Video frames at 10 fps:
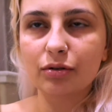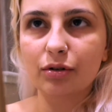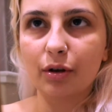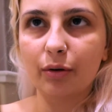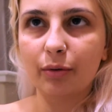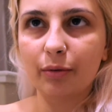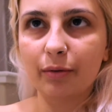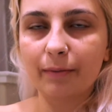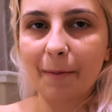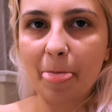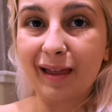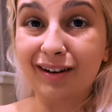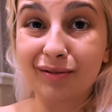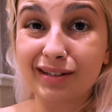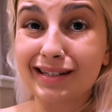so I
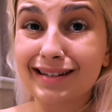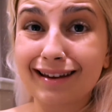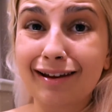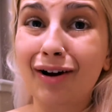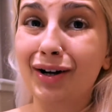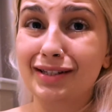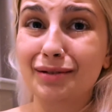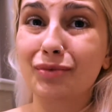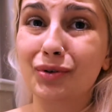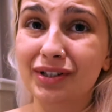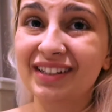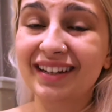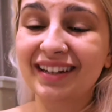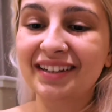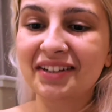know this is like awesome
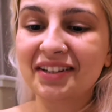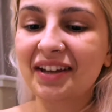quality.